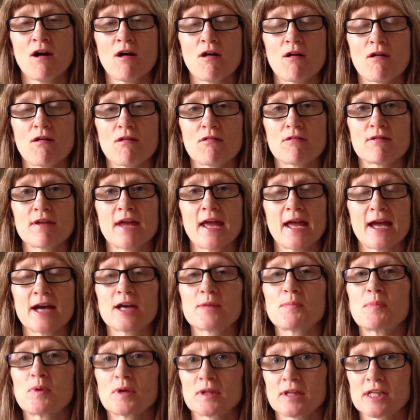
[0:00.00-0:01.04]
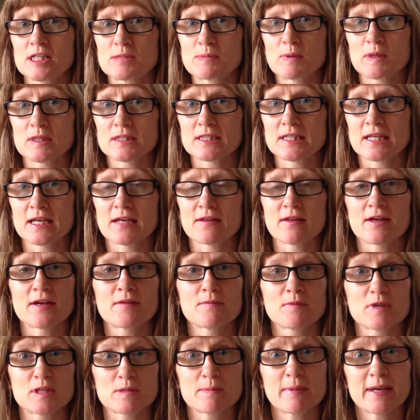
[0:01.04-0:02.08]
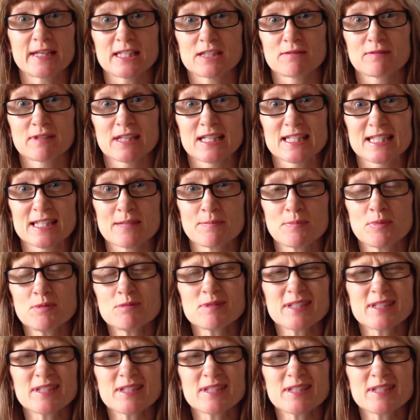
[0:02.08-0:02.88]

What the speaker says: on how to put a lunchbox together, which makes it really simple.